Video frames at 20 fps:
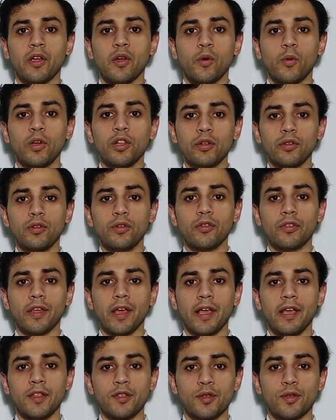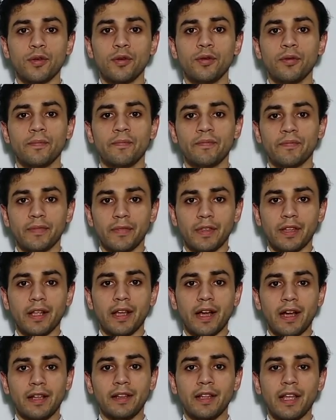We don't use HQ
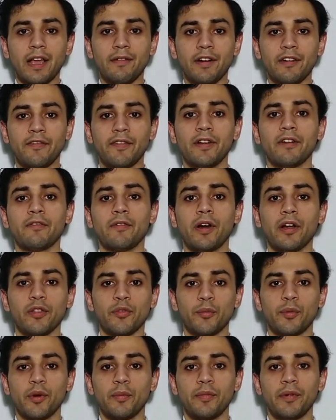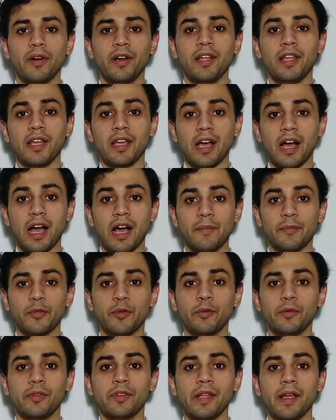and everything runs properly up
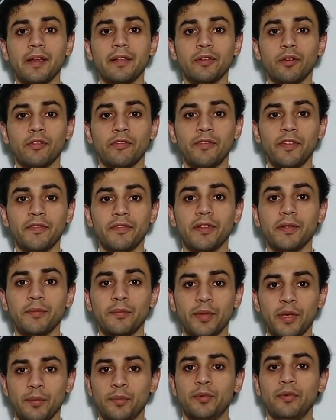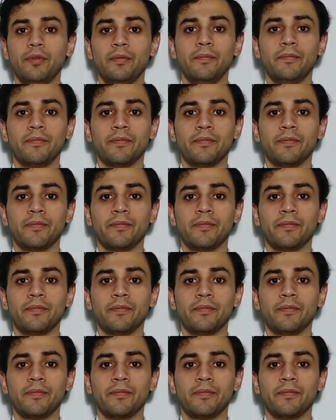to 10 or 15 people.